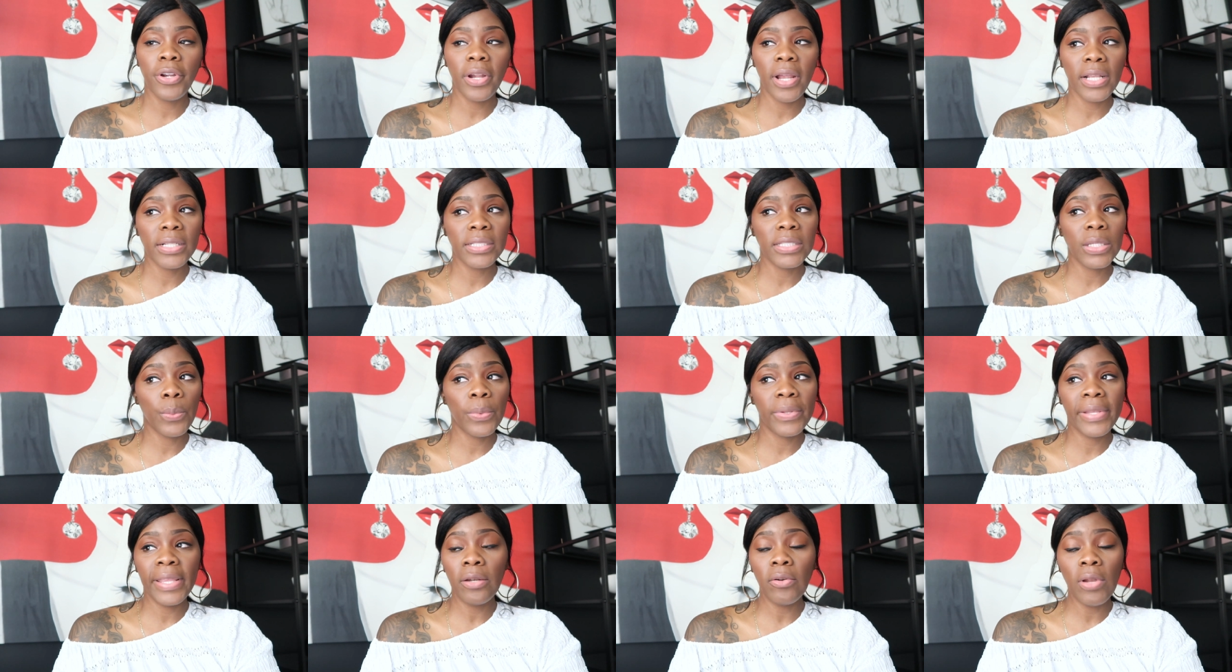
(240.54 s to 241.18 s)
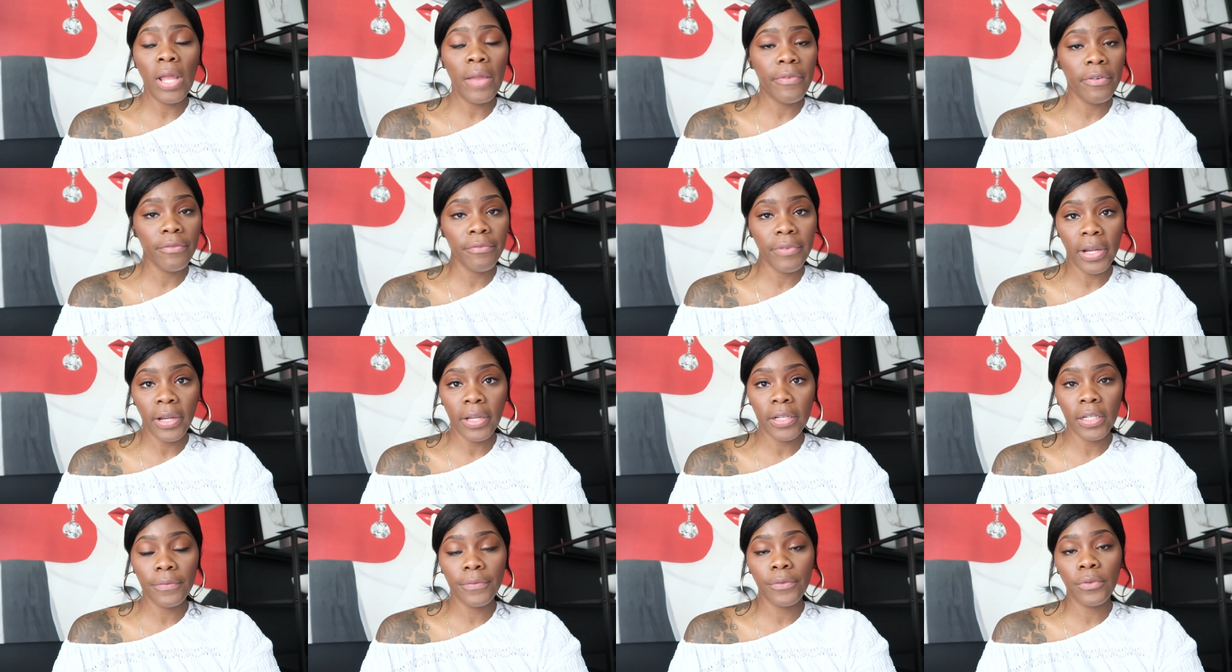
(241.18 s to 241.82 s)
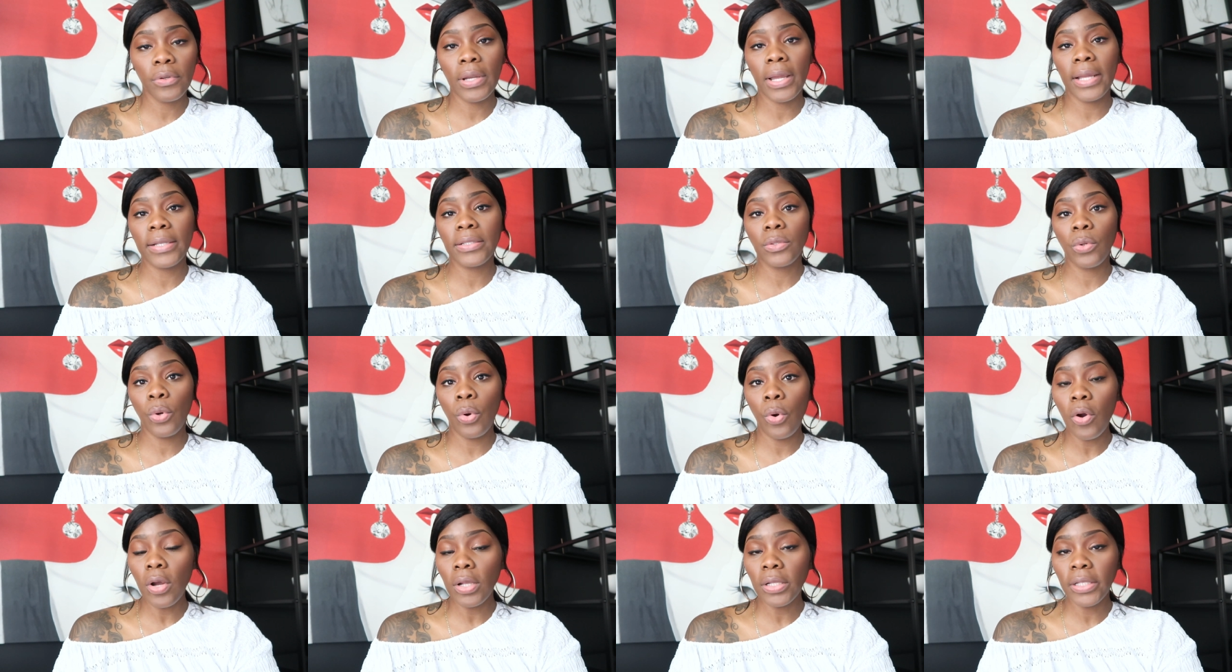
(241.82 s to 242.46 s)
her, I said, well, they don't have a record of you guys
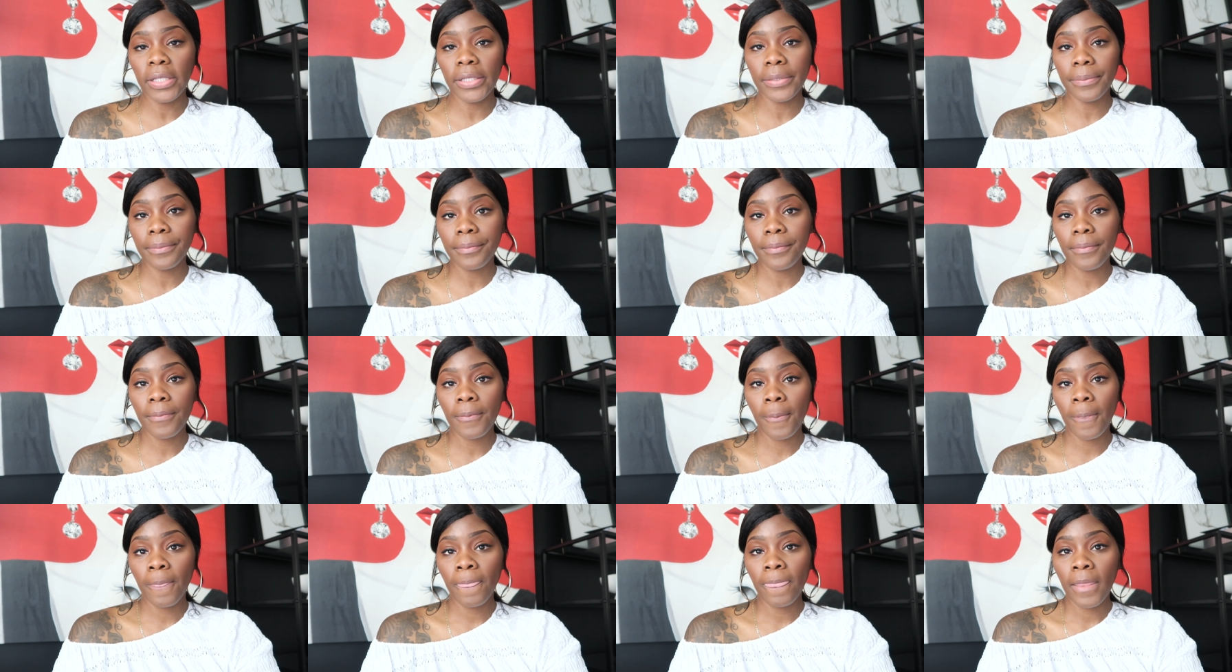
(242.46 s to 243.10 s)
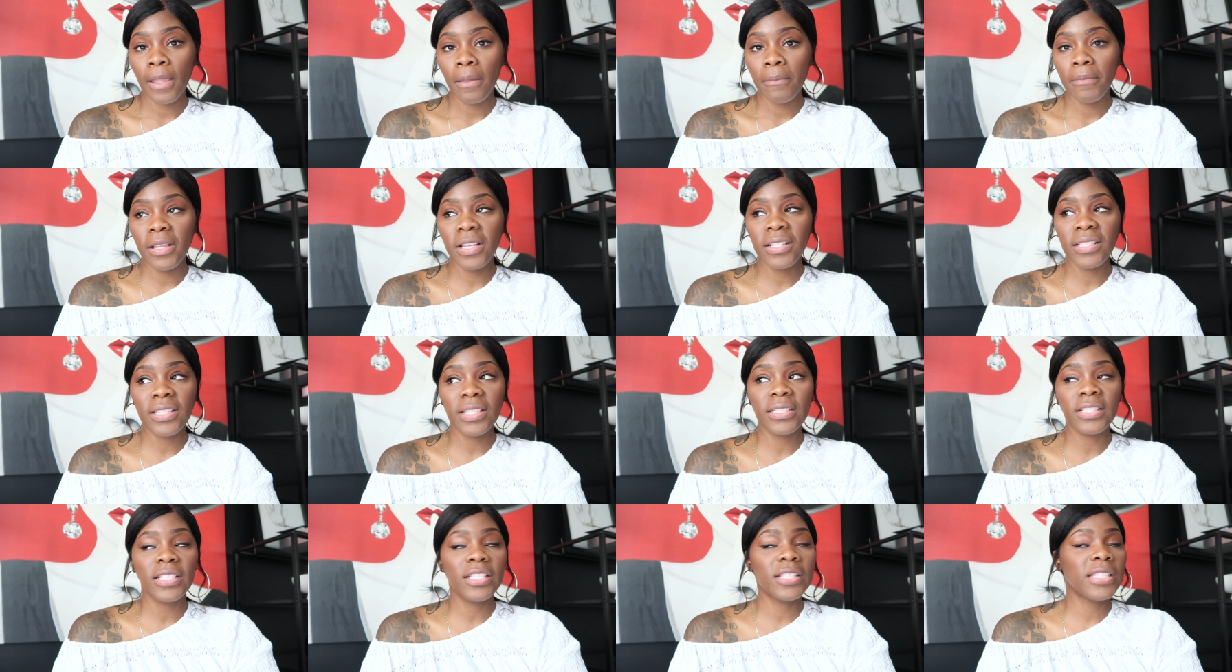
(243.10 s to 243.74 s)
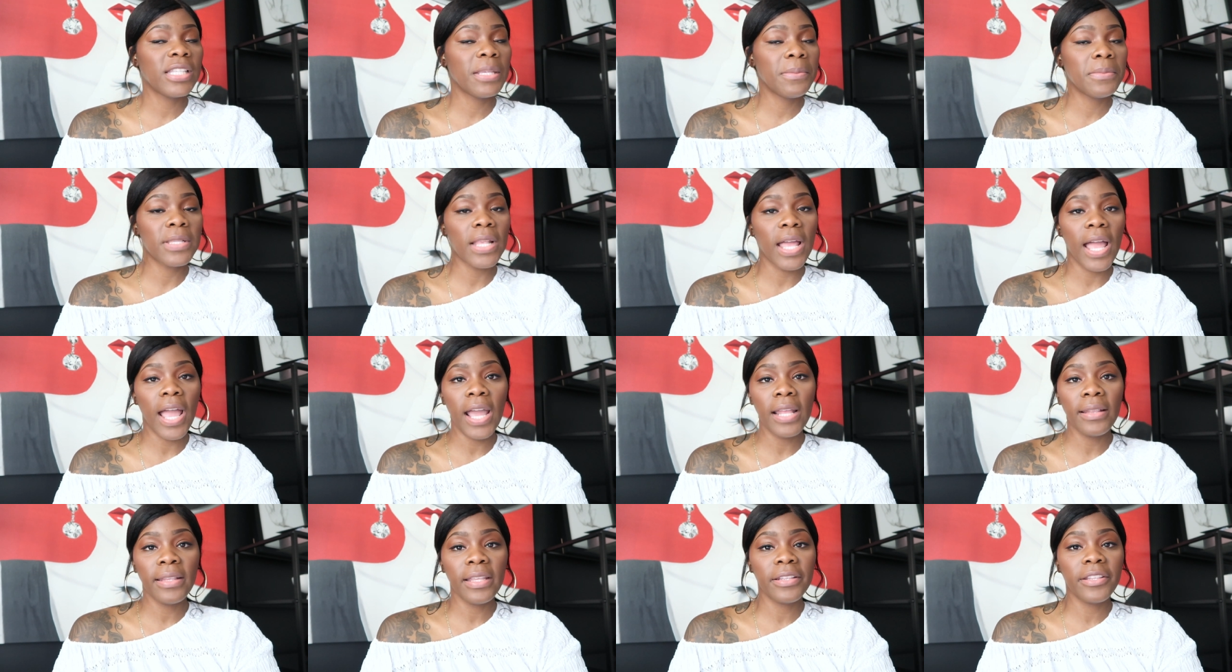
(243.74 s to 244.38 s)
calling because it just seems
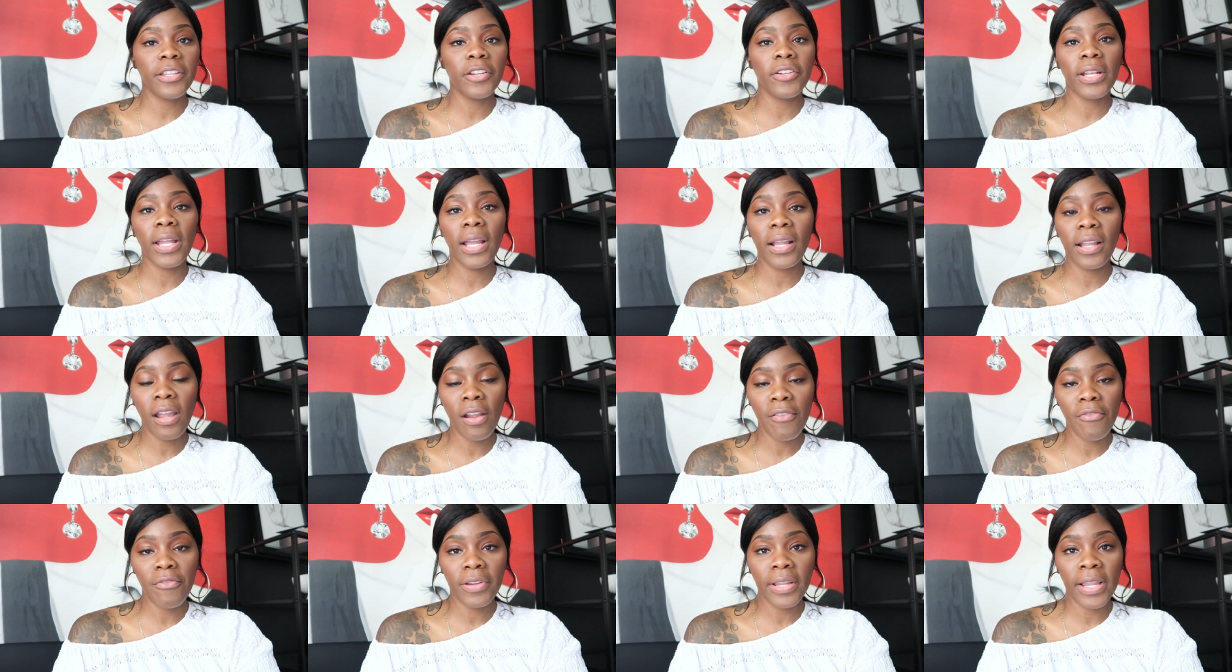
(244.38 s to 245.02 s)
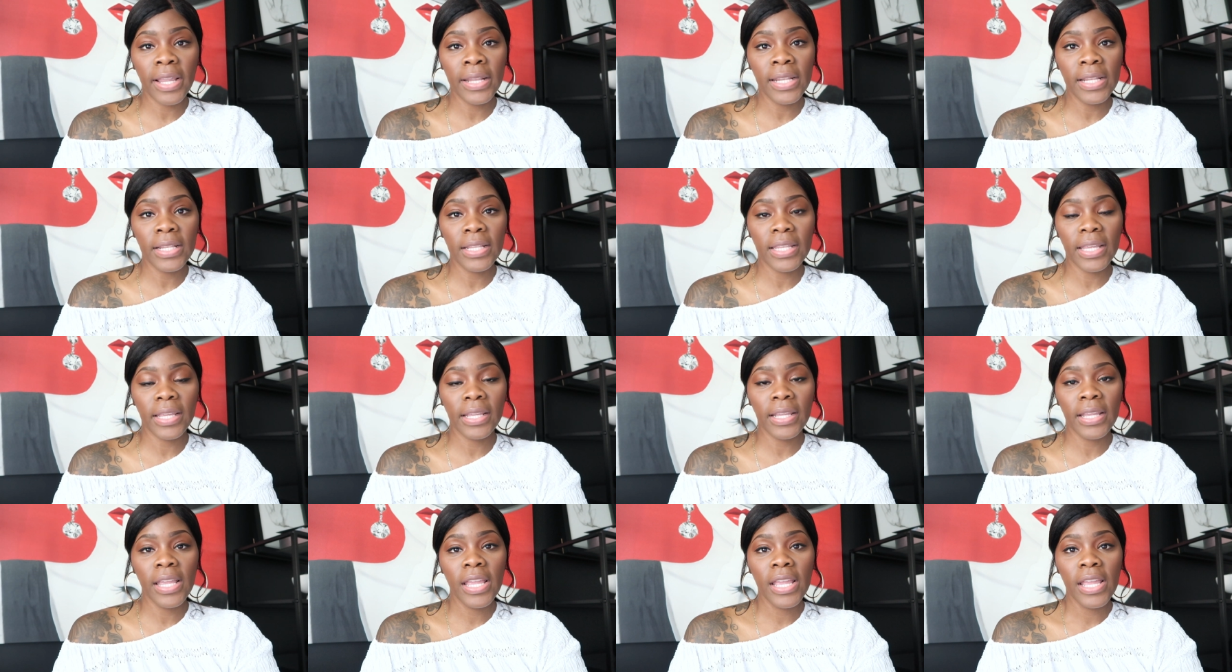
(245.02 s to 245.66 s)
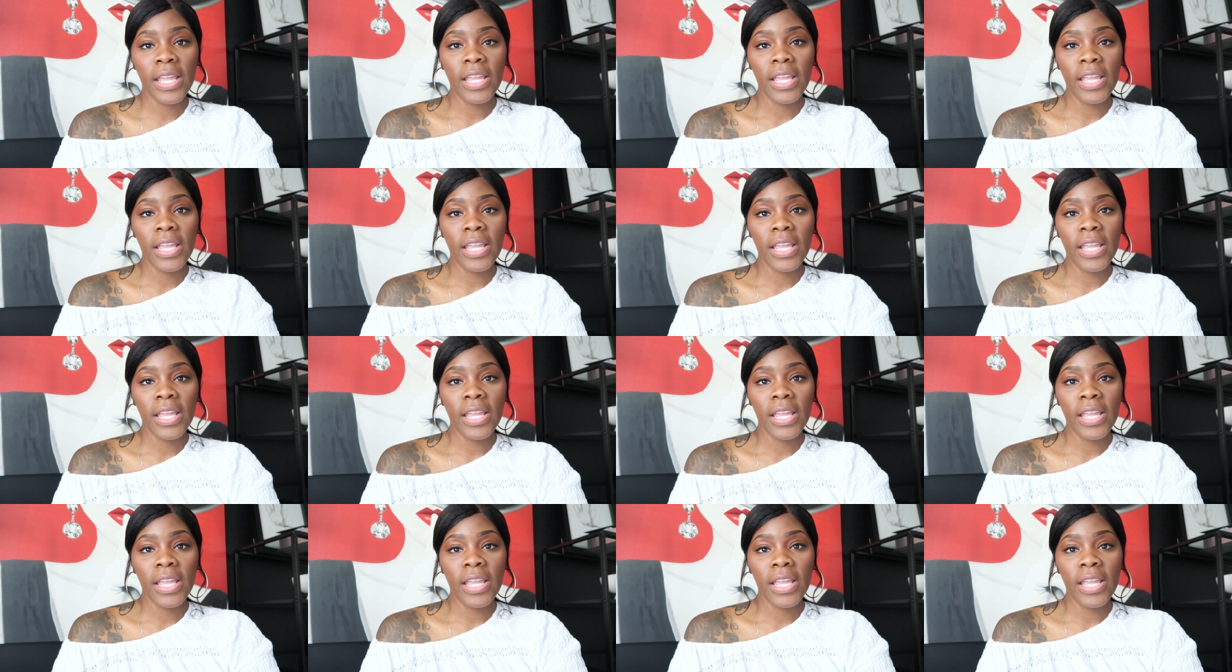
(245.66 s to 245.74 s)
odd that they're not covering anything.